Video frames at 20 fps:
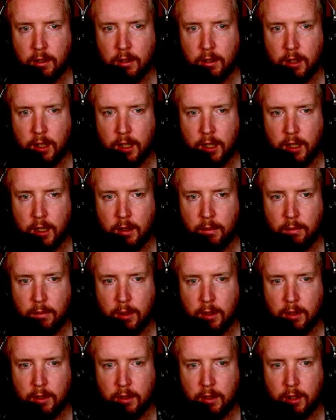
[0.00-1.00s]
Um,
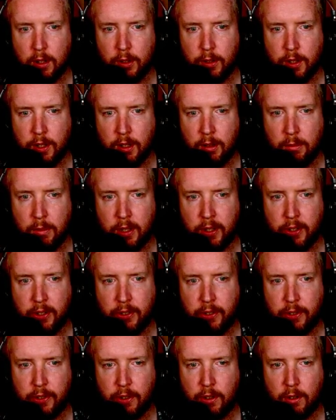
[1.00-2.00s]
who did I
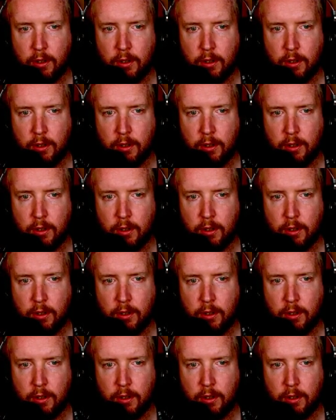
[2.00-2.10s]
miss?